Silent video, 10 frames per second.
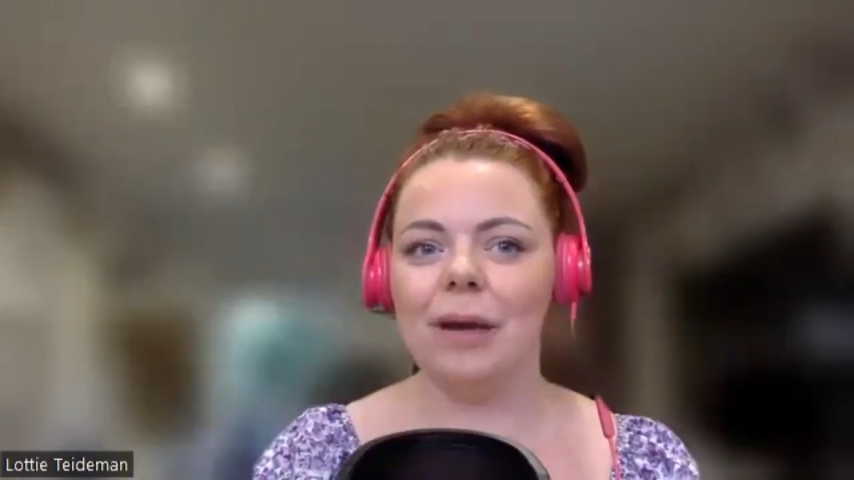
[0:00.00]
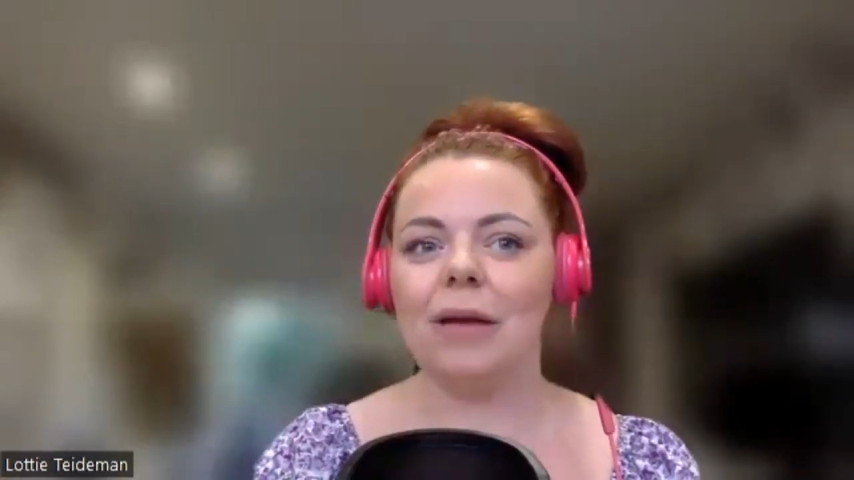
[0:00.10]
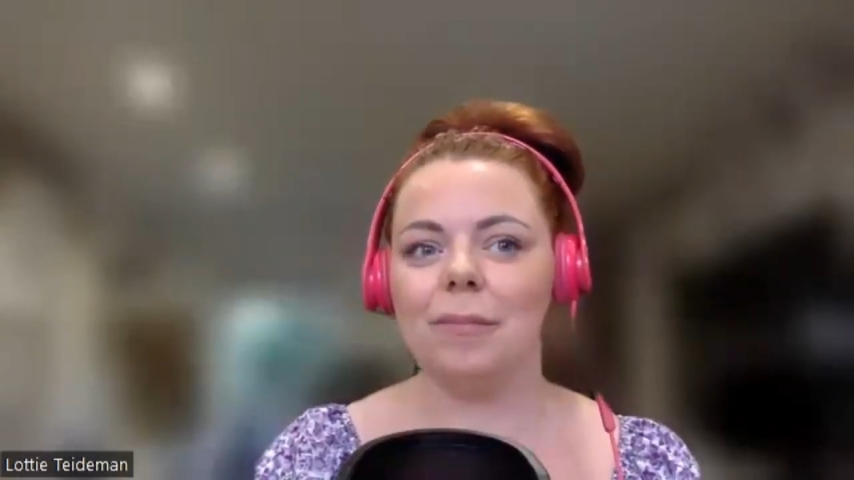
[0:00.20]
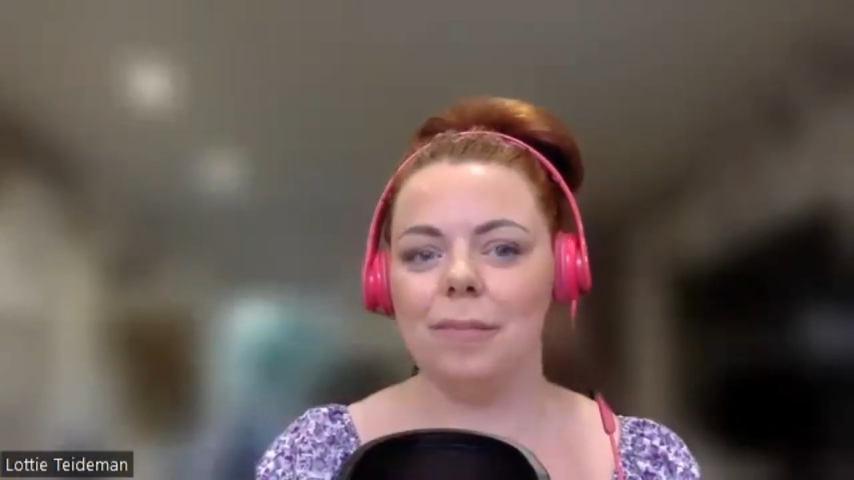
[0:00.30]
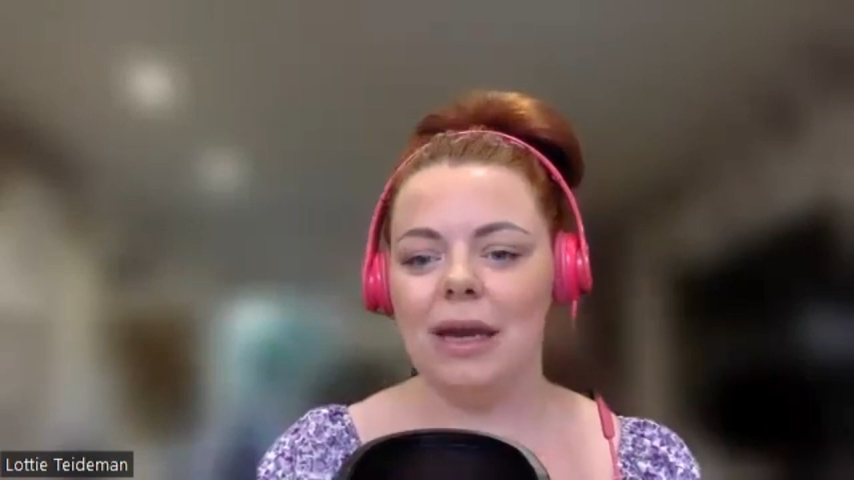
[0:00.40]

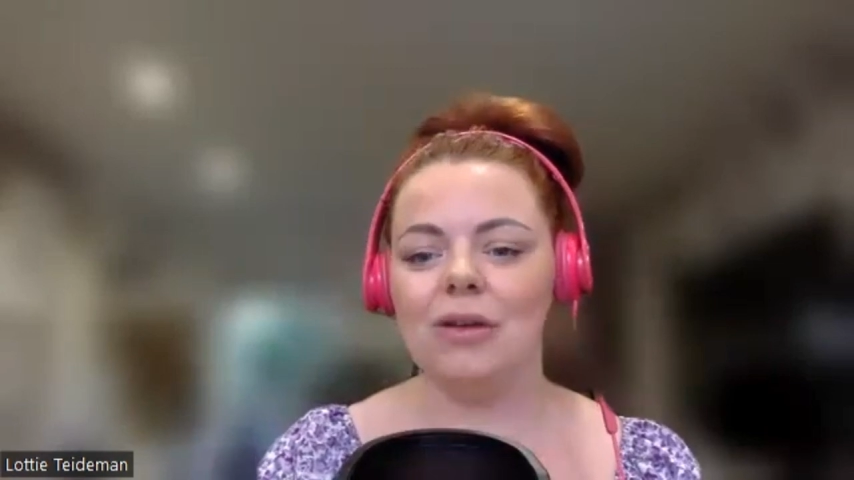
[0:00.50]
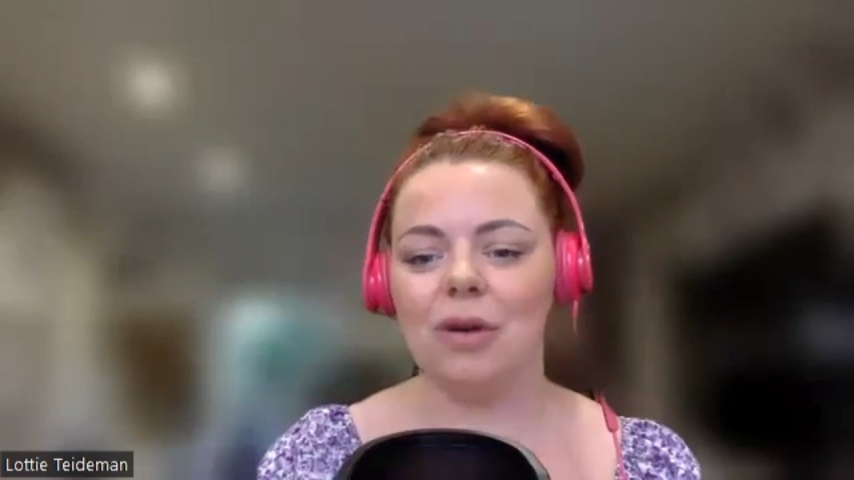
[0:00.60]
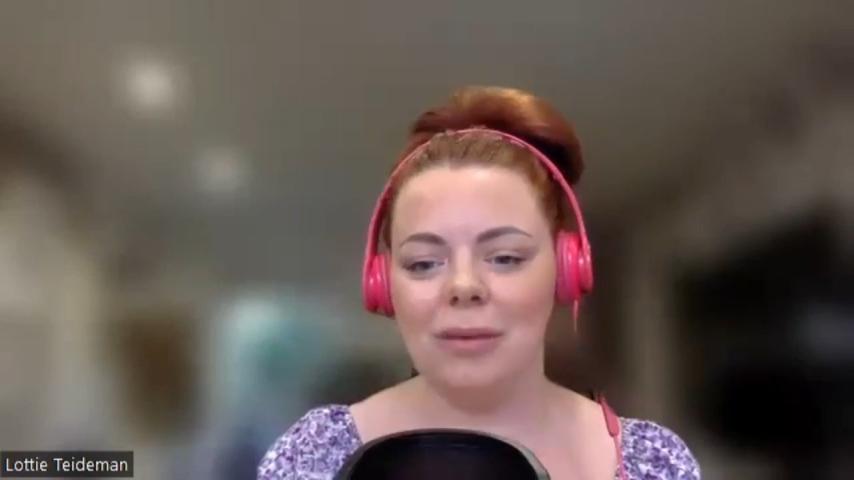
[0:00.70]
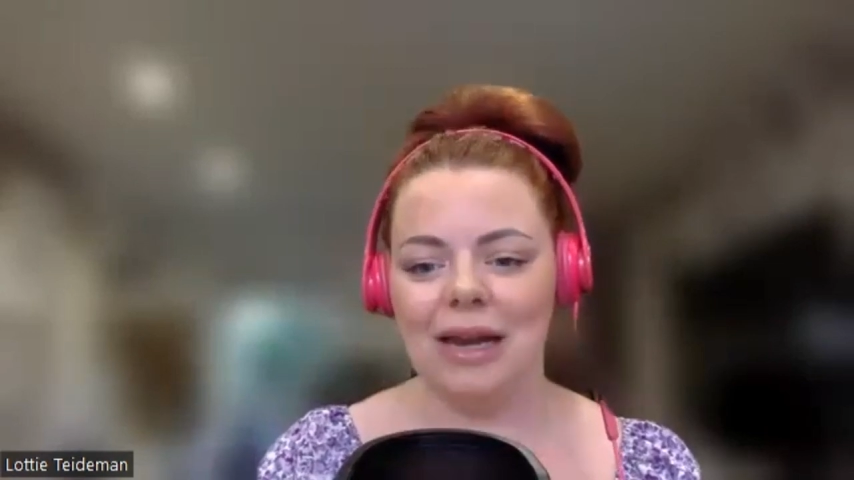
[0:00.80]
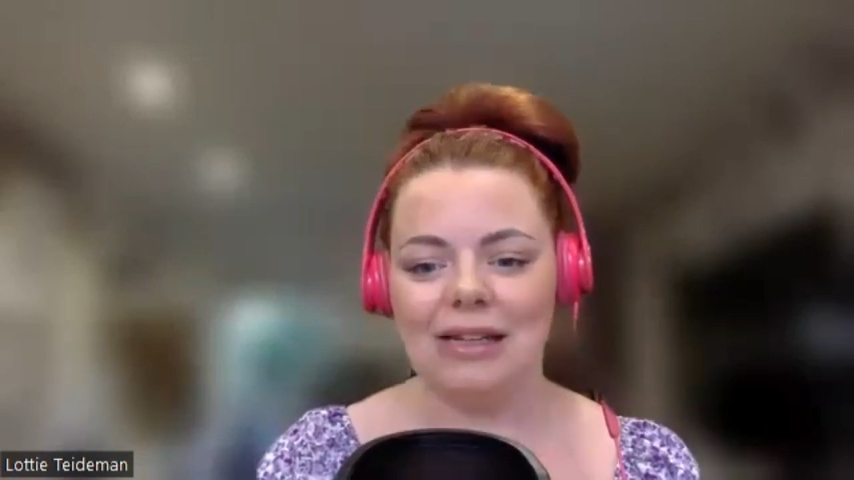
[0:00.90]
being
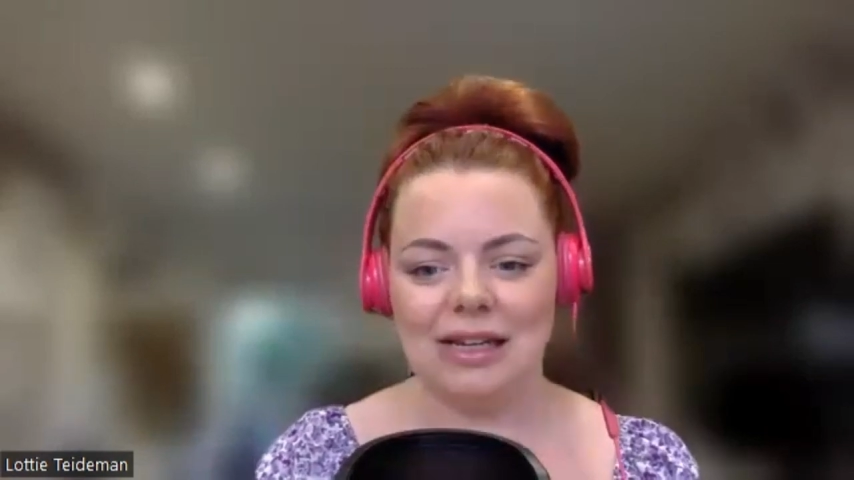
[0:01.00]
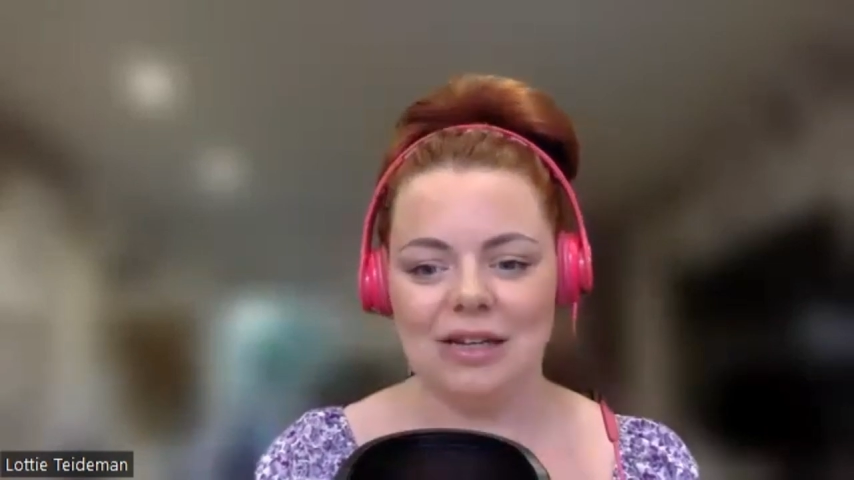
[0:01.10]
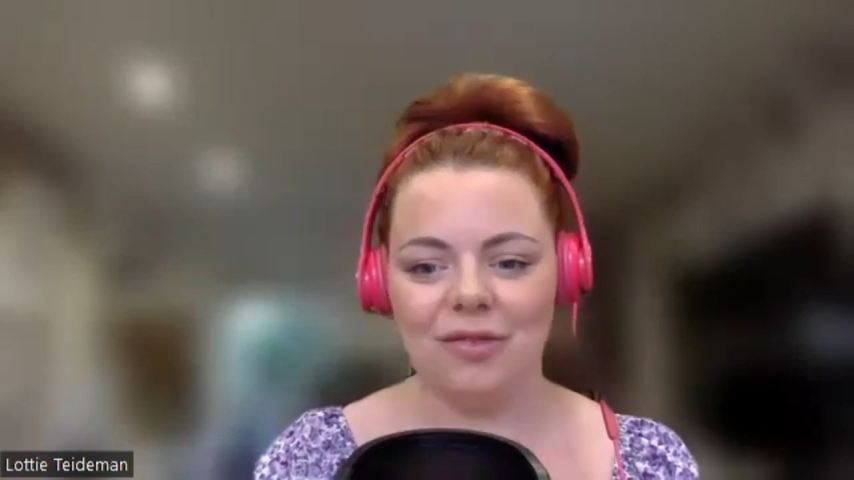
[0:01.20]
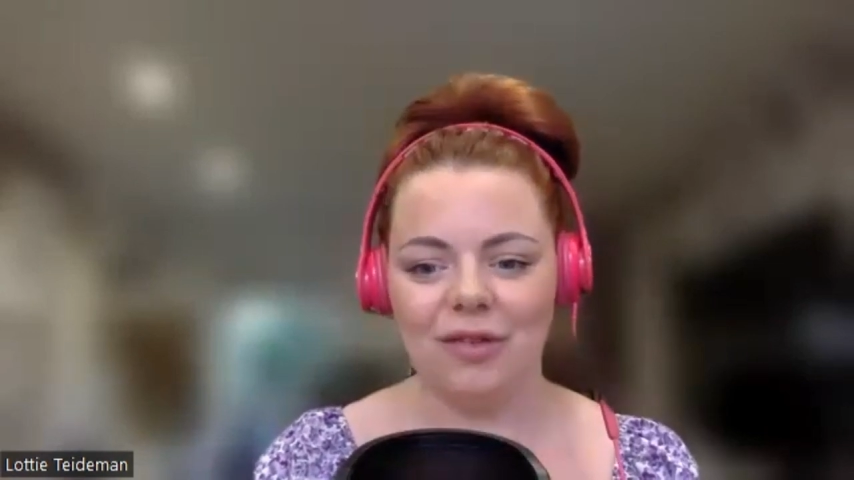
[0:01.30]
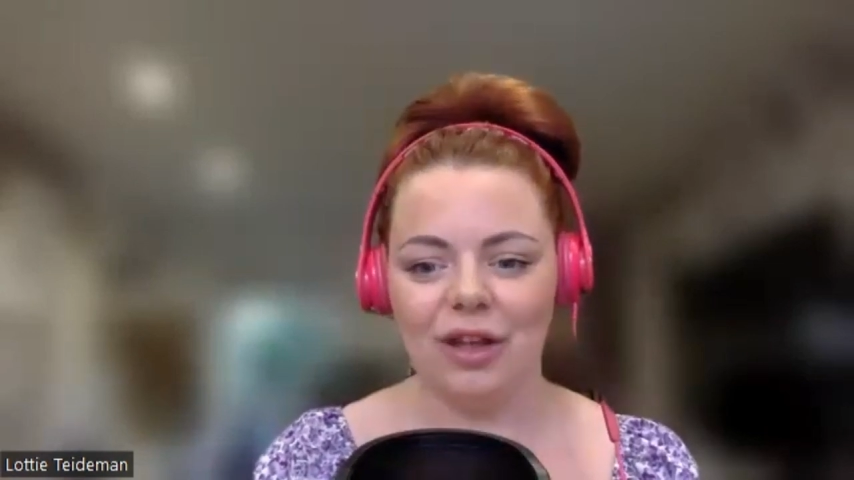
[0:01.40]

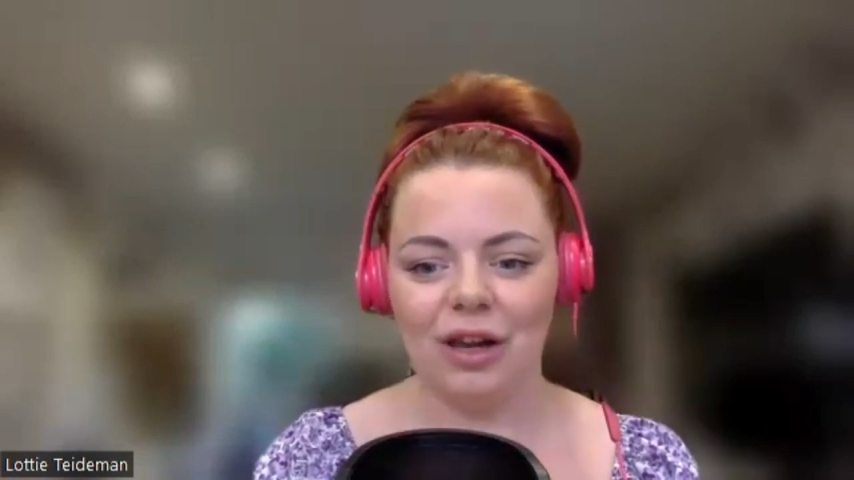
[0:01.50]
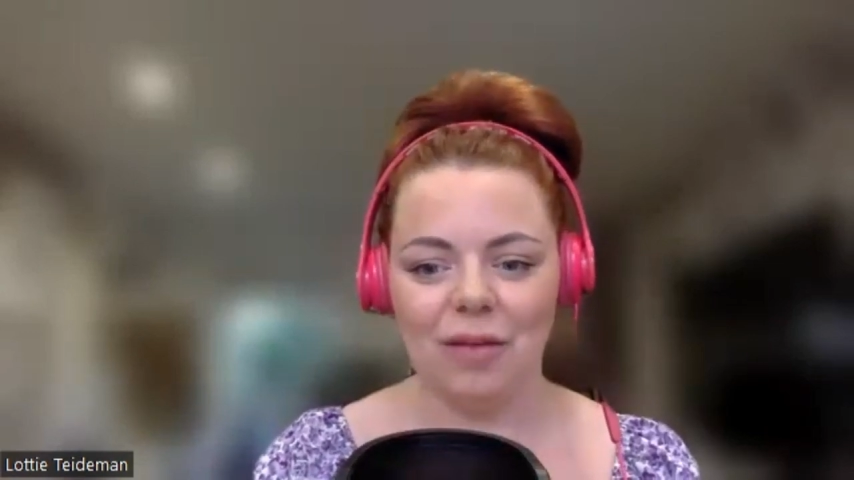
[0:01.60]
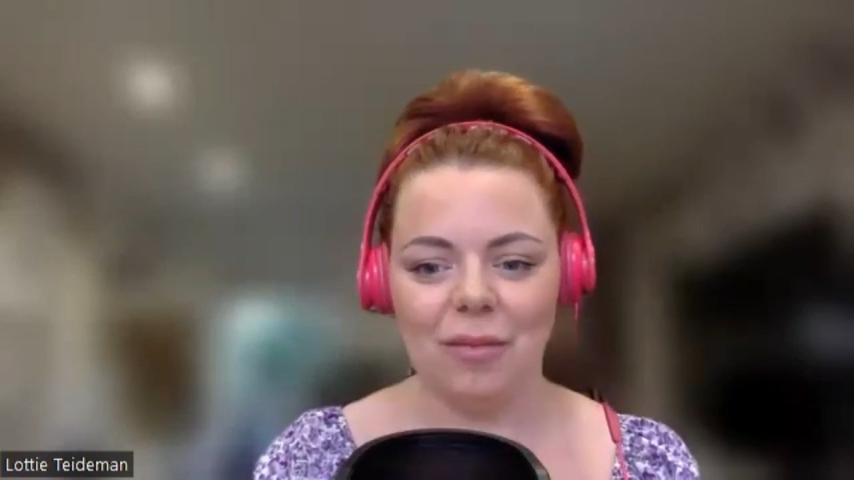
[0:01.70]
nominated for the Glow